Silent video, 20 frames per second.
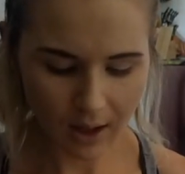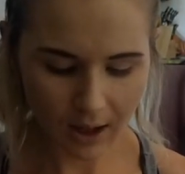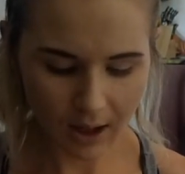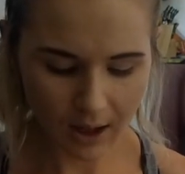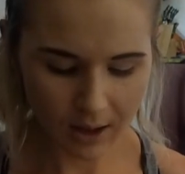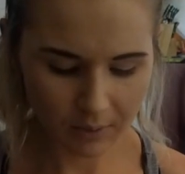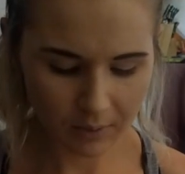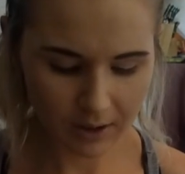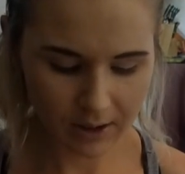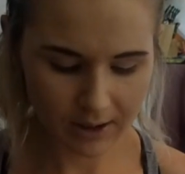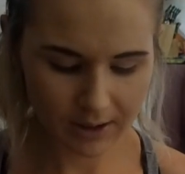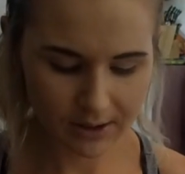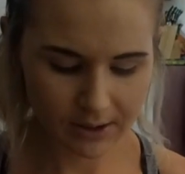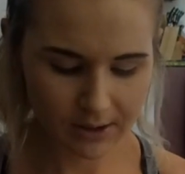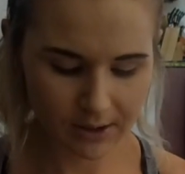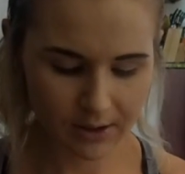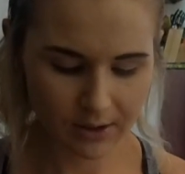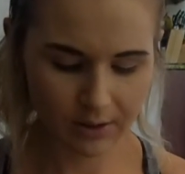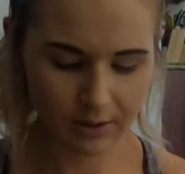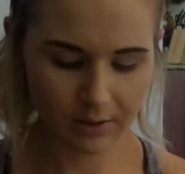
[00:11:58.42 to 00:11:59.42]
I wanted
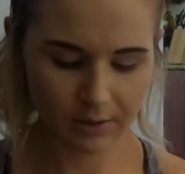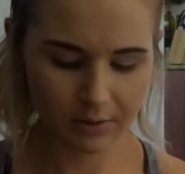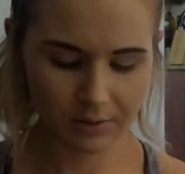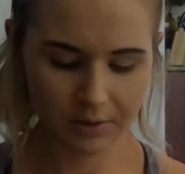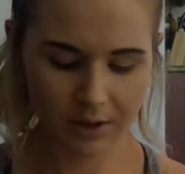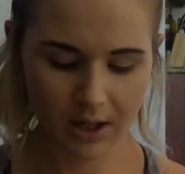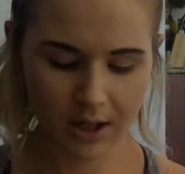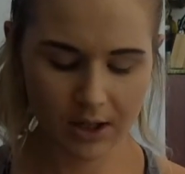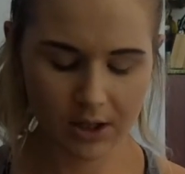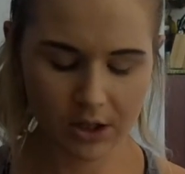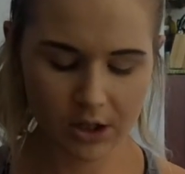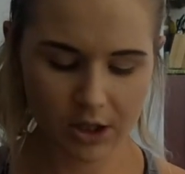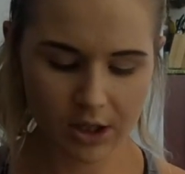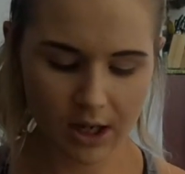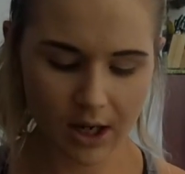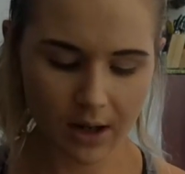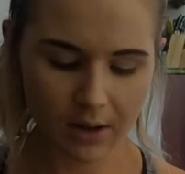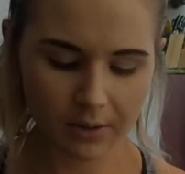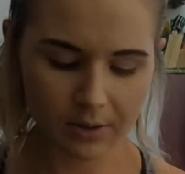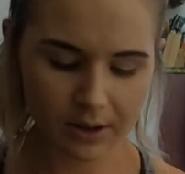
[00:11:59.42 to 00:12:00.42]
to
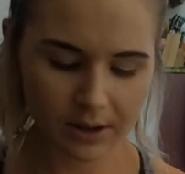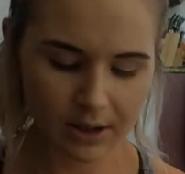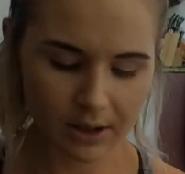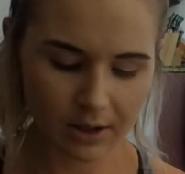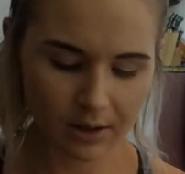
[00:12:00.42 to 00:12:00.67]
share with